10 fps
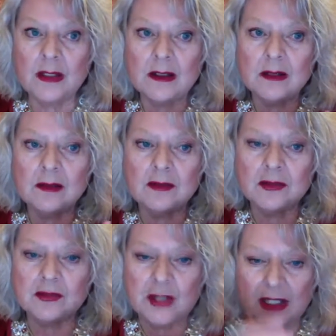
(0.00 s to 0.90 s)

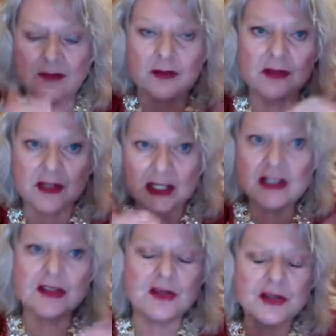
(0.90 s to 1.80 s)
the
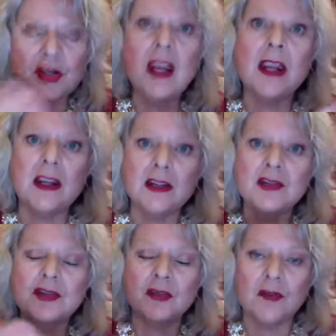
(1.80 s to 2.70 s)
season
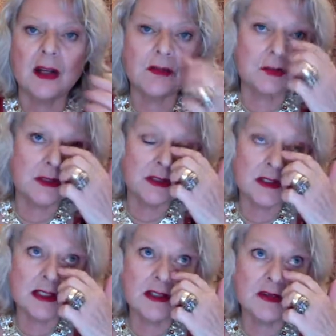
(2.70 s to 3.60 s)
change, right? When the
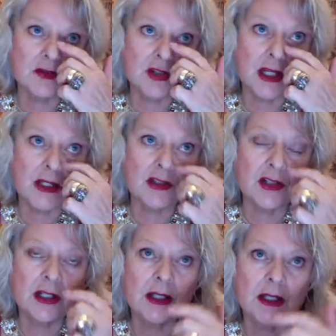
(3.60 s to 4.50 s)
season change,
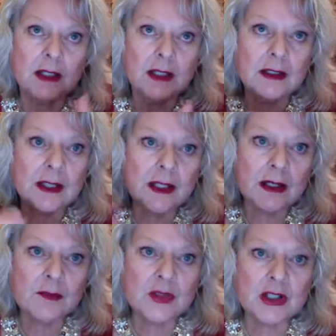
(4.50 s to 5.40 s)
they
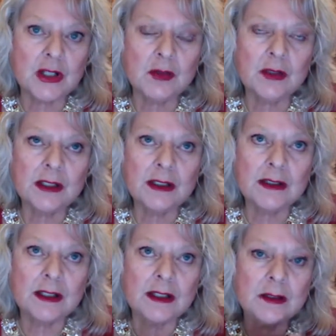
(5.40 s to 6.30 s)
come slowly,
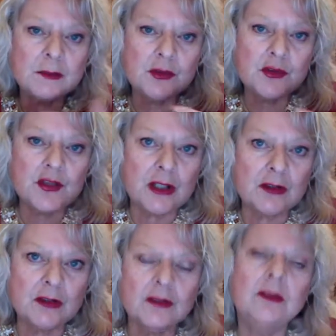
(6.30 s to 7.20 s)
they come
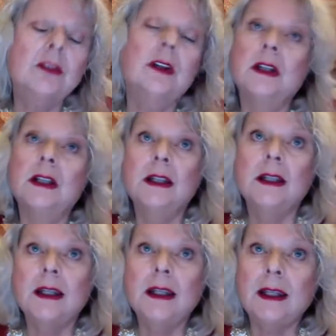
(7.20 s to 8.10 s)
gentle,
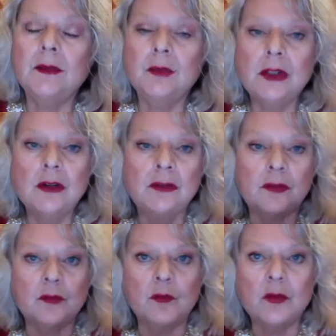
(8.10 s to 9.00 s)
and we go
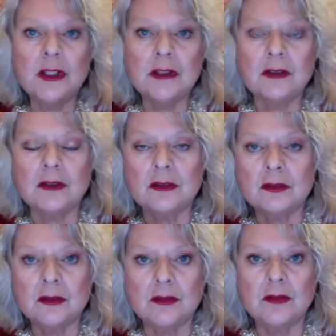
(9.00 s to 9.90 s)
from winter
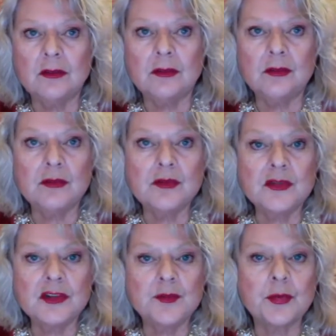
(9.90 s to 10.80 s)
to
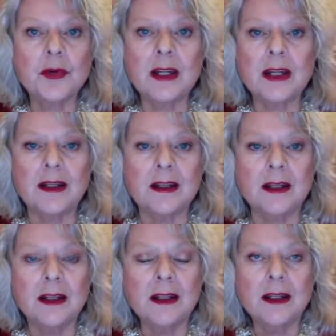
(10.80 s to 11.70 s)
spring,
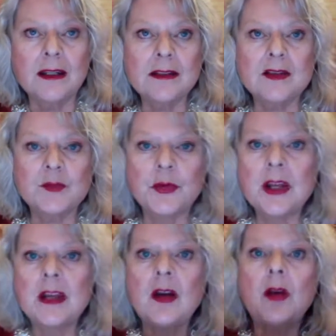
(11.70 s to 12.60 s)
and the
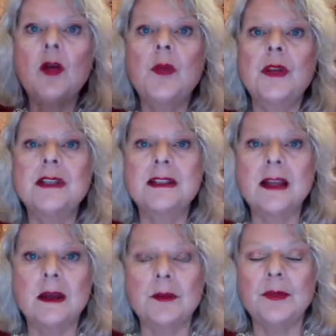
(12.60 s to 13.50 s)
spring opens
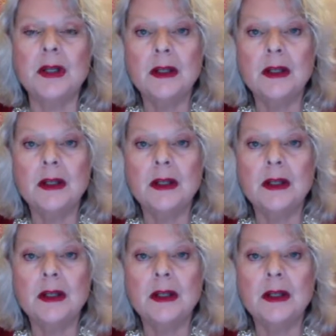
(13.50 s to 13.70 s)
up